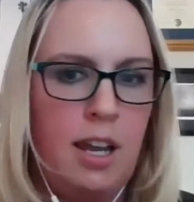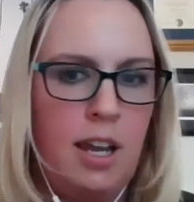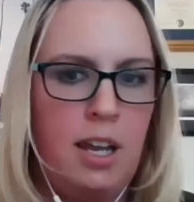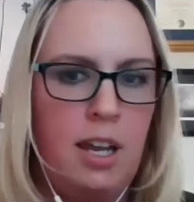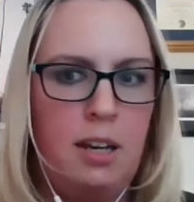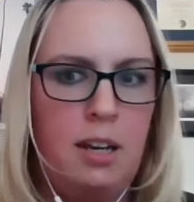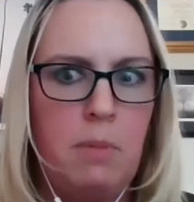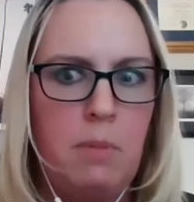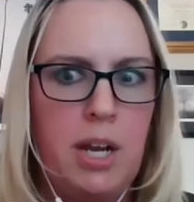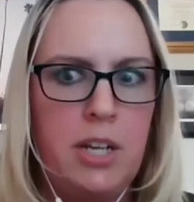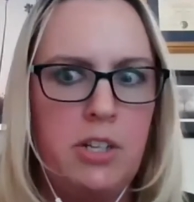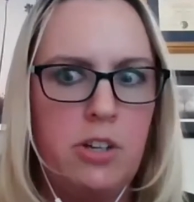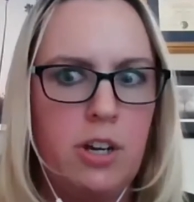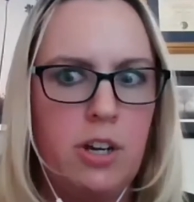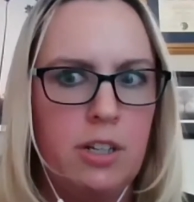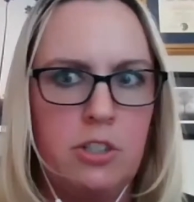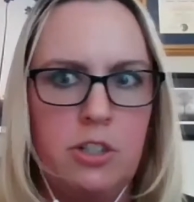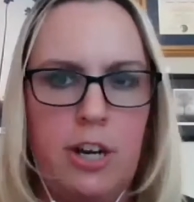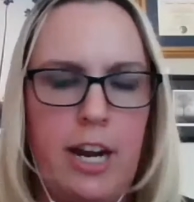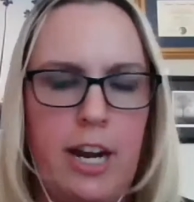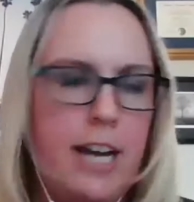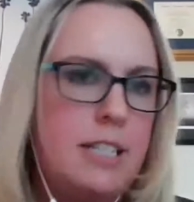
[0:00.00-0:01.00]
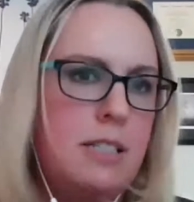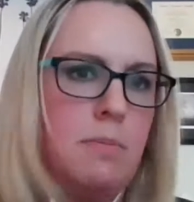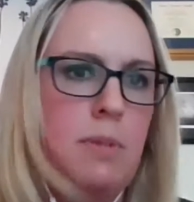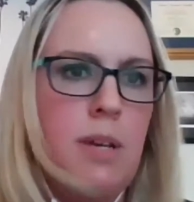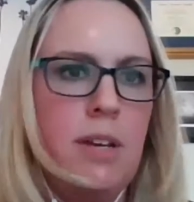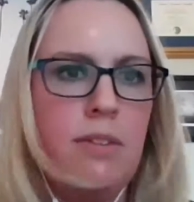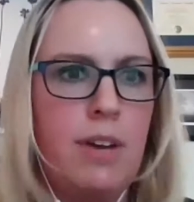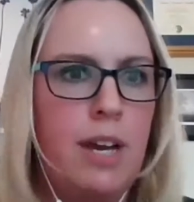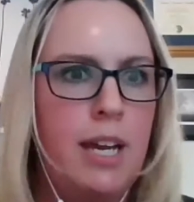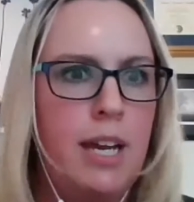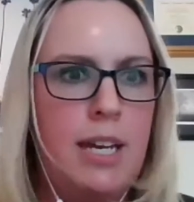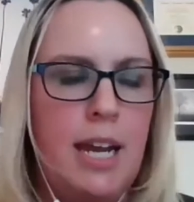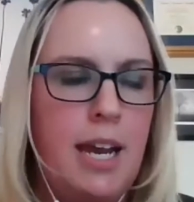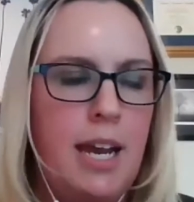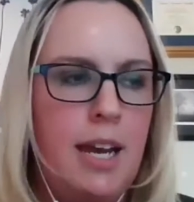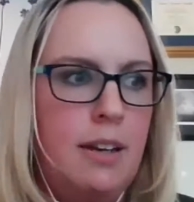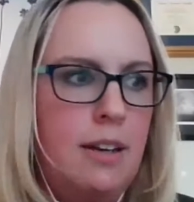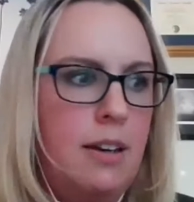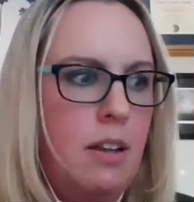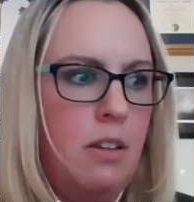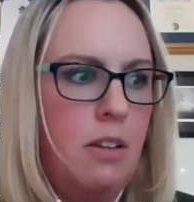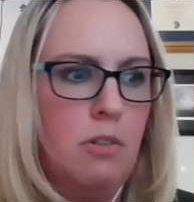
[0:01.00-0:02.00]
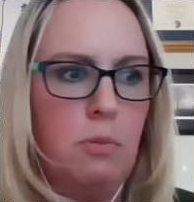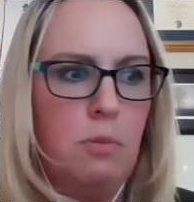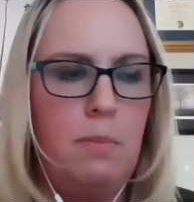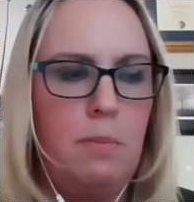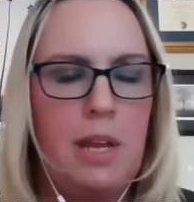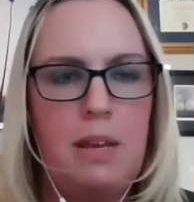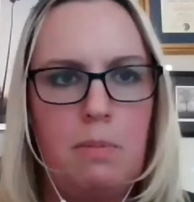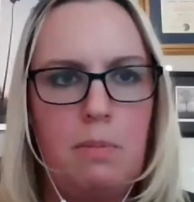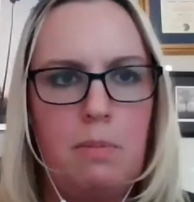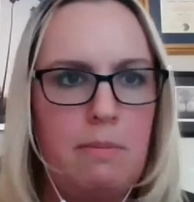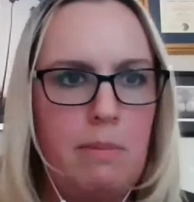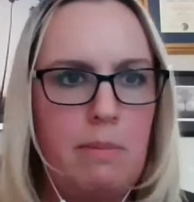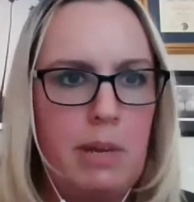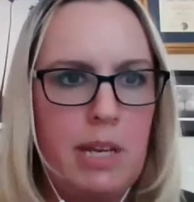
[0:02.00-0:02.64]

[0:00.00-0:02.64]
And my doctor asked me if I had had another baby